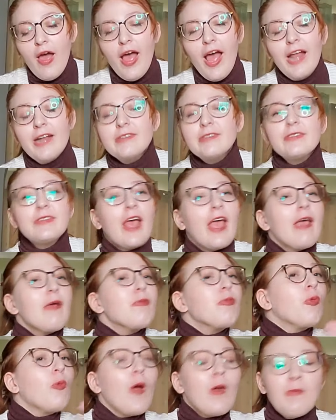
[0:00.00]
and
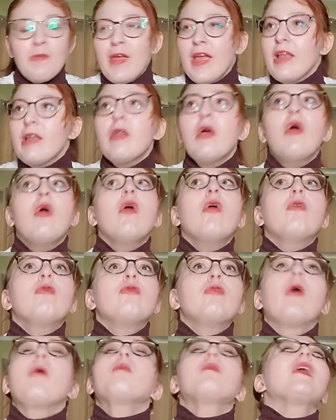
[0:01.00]
save women
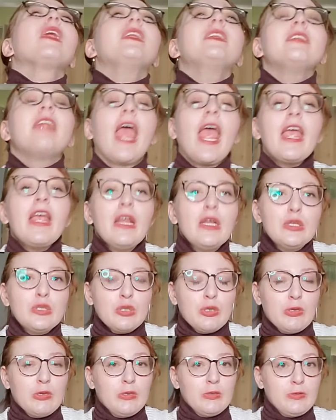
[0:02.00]
from the
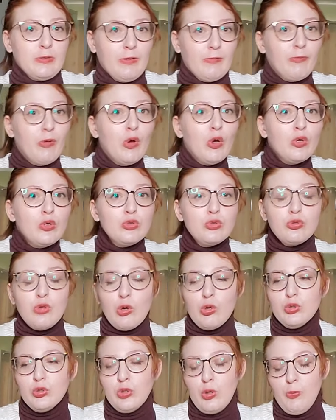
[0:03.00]
dangers of
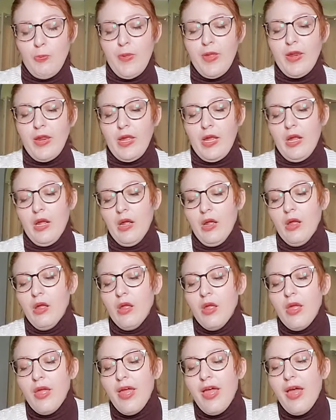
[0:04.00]
social media.
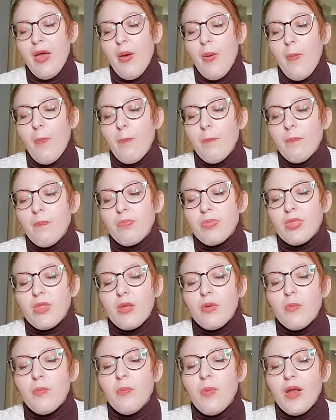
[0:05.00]

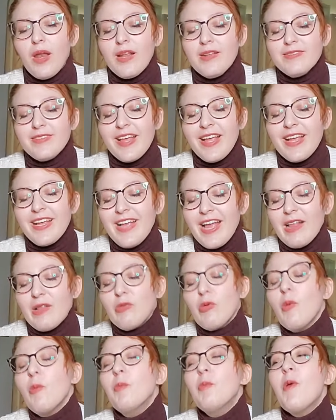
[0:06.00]
But it's like, guess
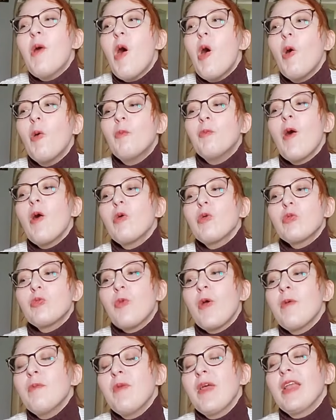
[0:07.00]
what?
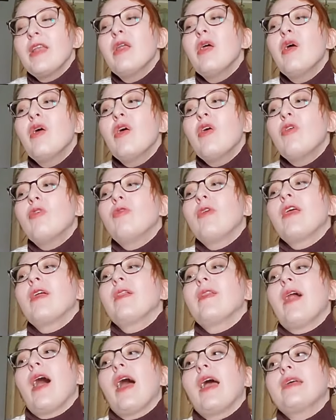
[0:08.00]
most women
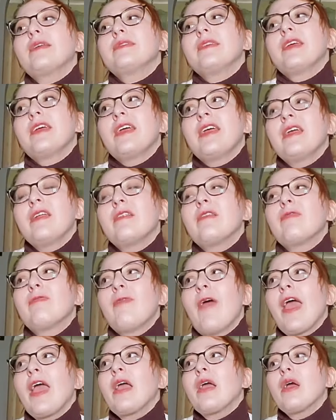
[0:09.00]
realize it's
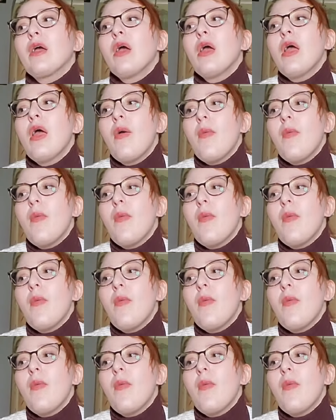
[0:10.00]
fake.